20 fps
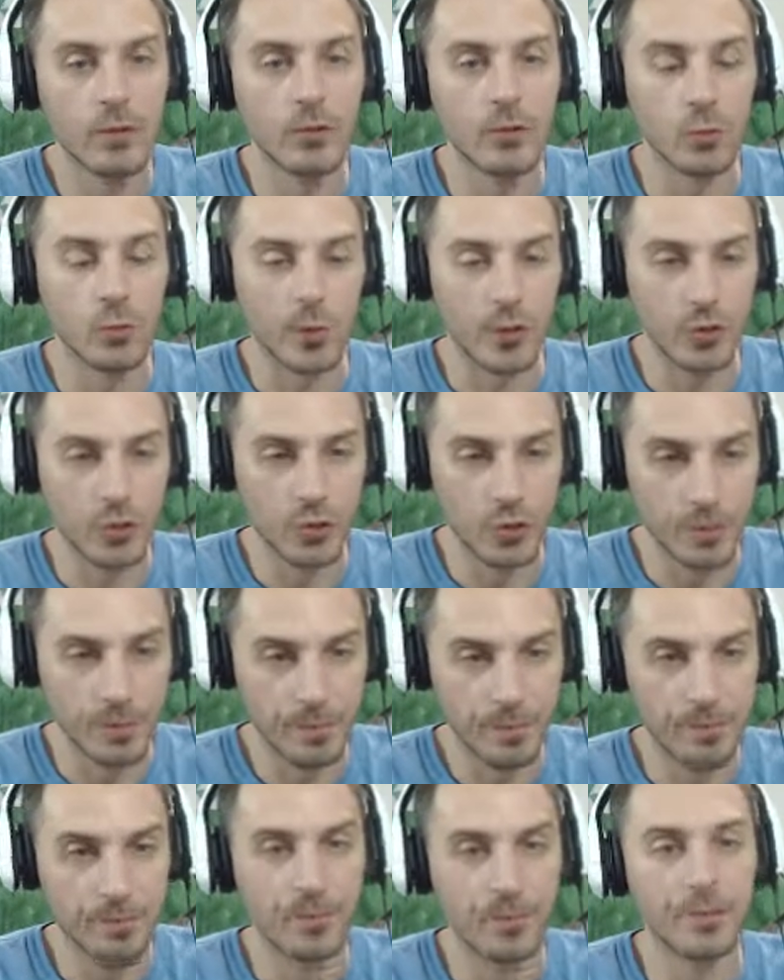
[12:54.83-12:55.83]
Switch.
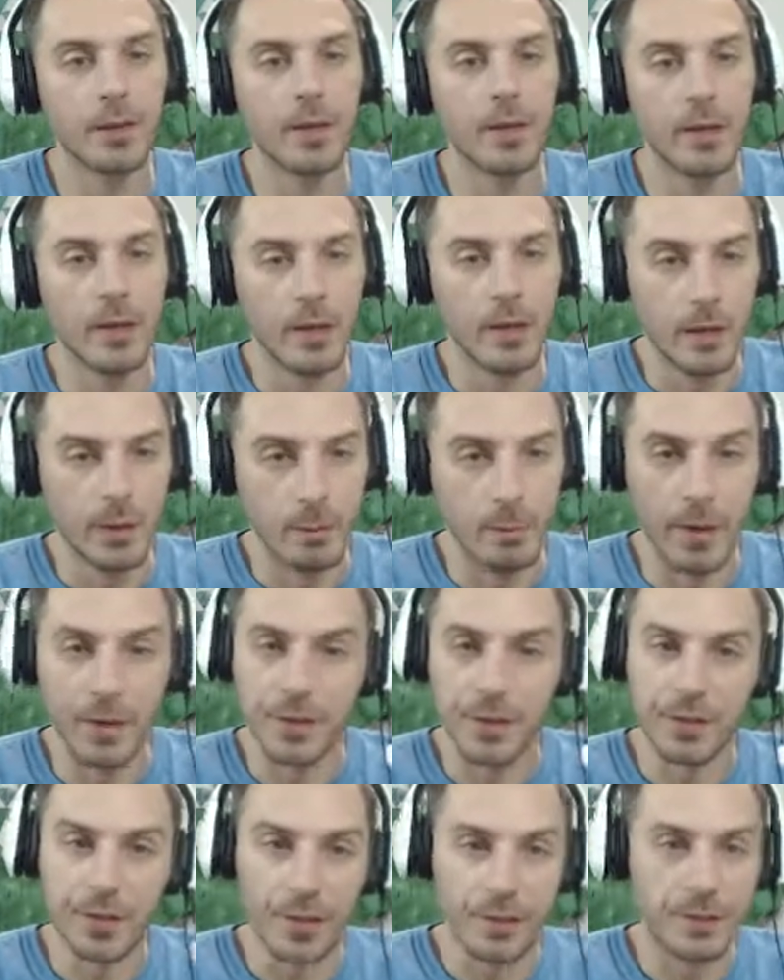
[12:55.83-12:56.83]

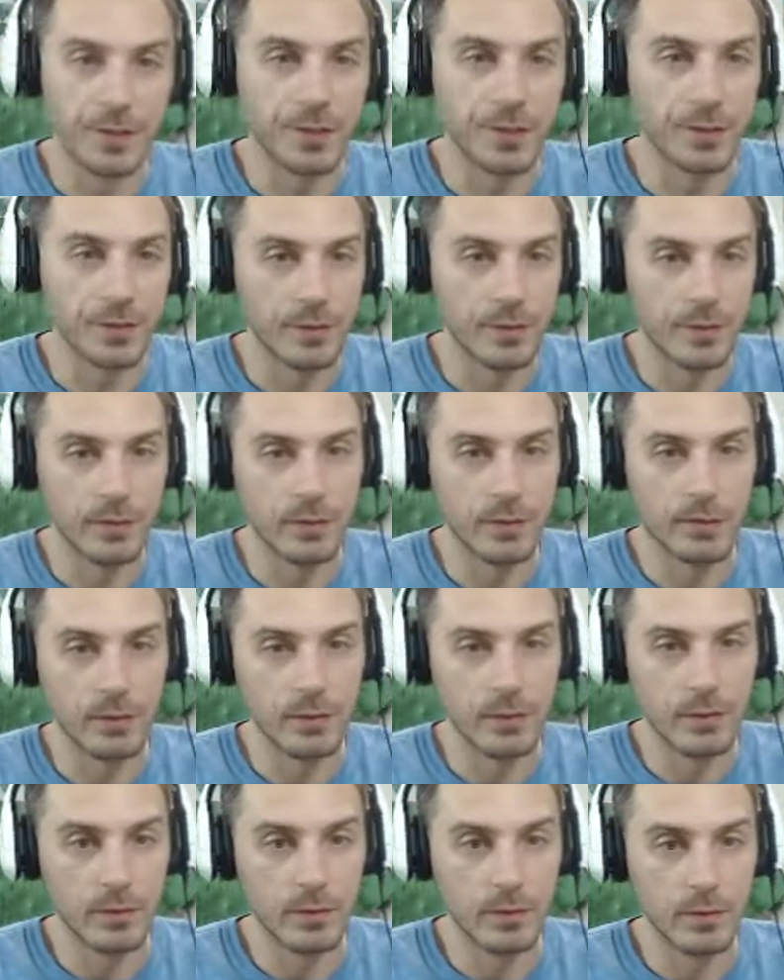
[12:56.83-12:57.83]
Makes sense.
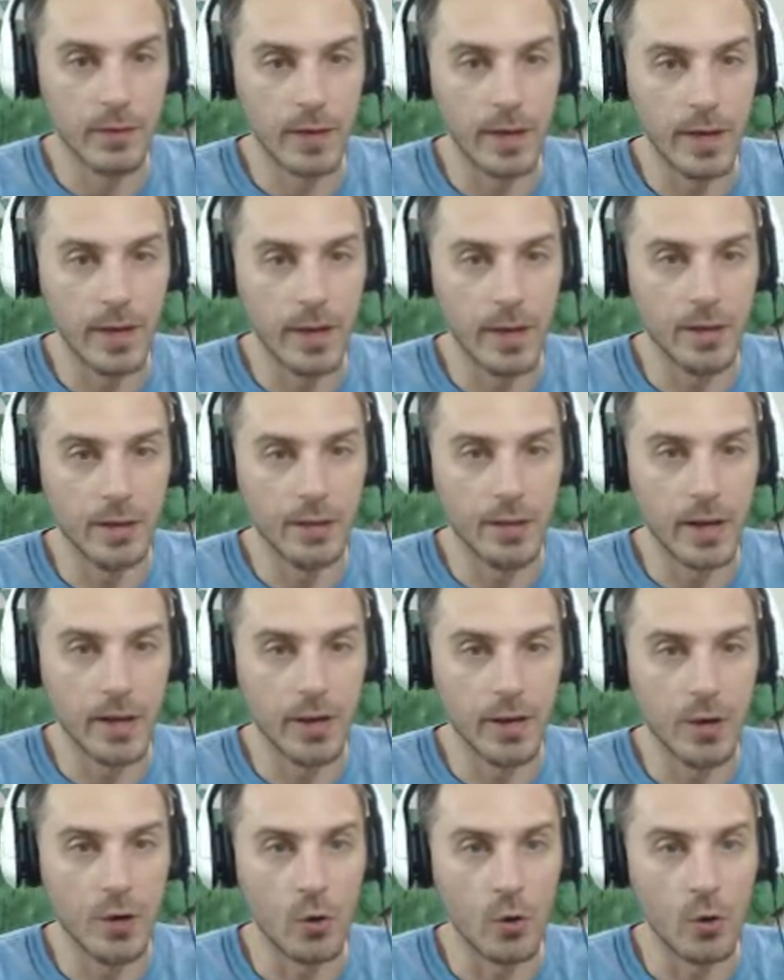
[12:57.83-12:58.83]
And
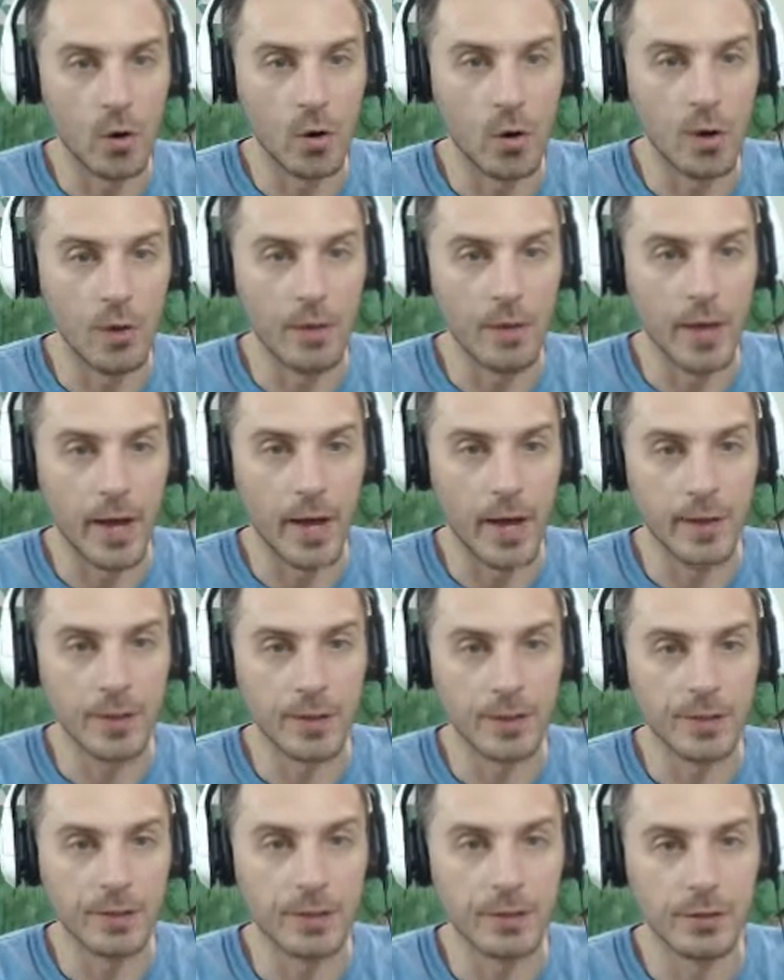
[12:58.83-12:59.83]
KO on
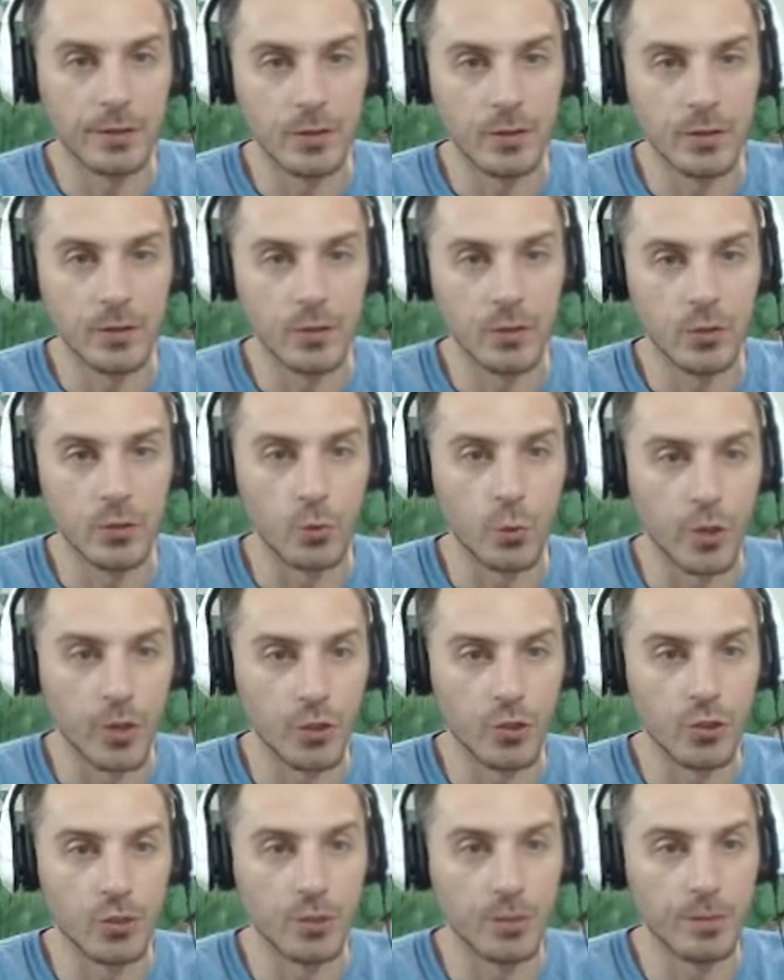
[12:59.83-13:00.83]
that
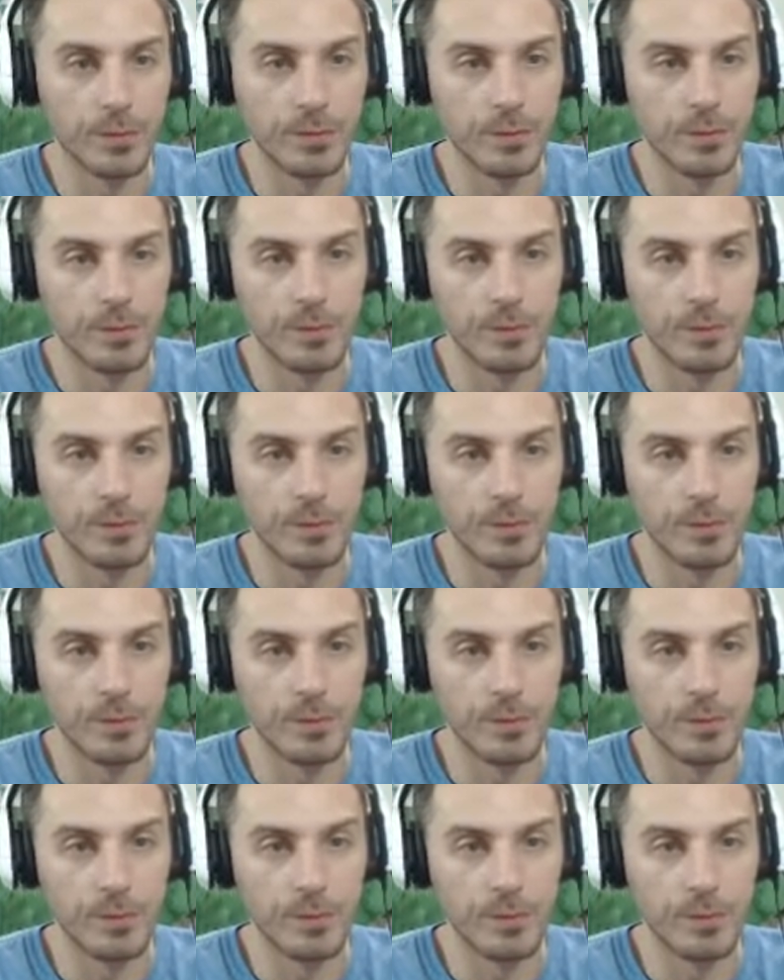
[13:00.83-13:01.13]
switch.